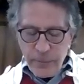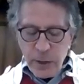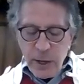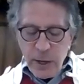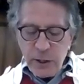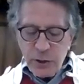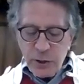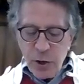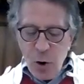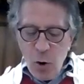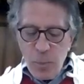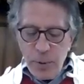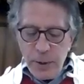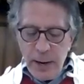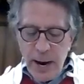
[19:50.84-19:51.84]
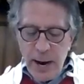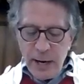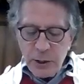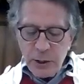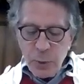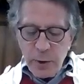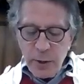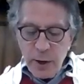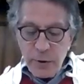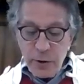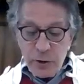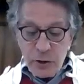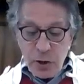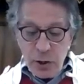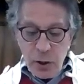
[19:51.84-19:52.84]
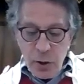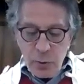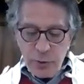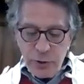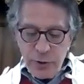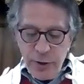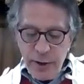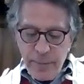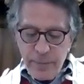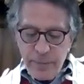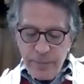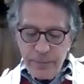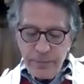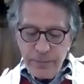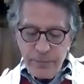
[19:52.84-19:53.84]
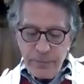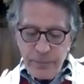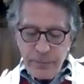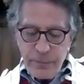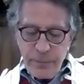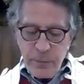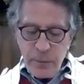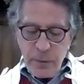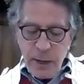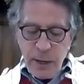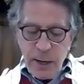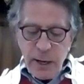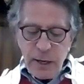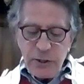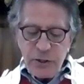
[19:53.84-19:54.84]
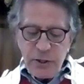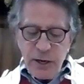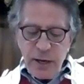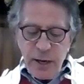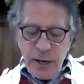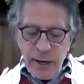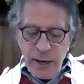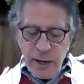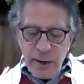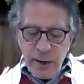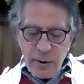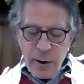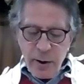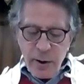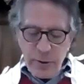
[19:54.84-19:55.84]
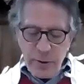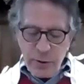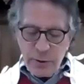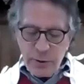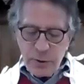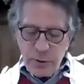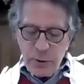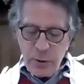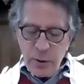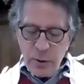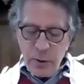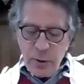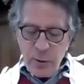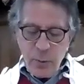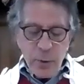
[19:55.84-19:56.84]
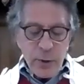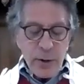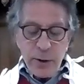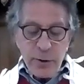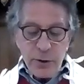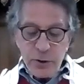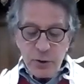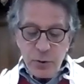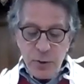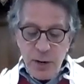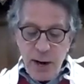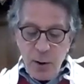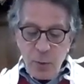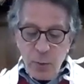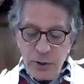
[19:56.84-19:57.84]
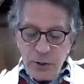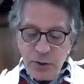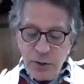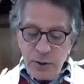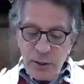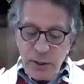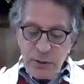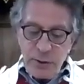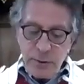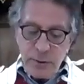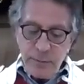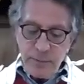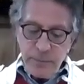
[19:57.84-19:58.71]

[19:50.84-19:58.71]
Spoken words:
It's to open eyes when others close them. It's to hear others when others do not wish to listen.